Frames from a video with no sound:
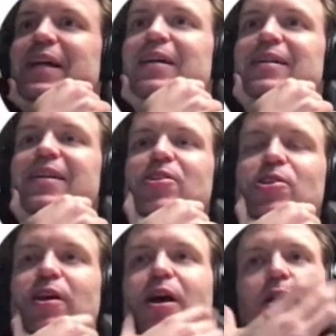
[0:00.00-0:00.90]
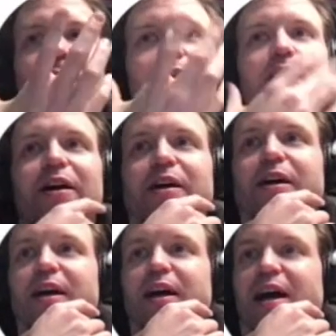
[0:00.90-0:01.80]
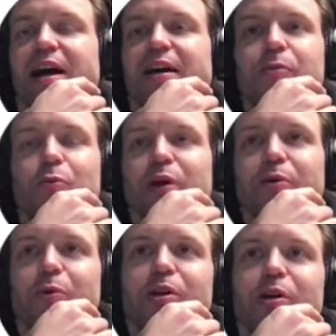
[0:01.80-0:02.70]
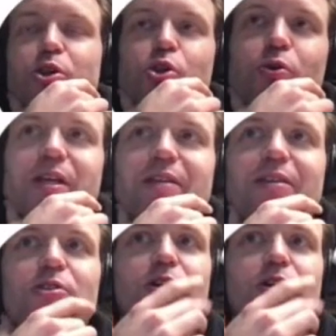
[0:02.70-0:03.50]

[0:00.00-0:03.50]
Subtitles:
It's we're not sure yet it's going to